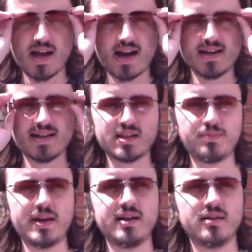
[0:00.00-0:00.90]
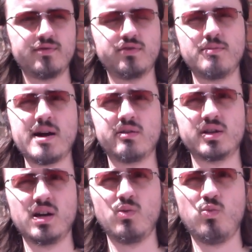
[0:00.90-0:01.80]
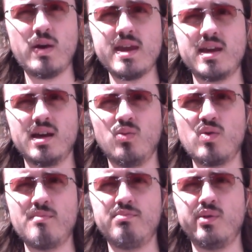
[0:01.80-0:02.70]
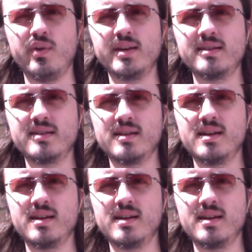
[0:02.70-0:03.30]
and he disappeared for about a week at one point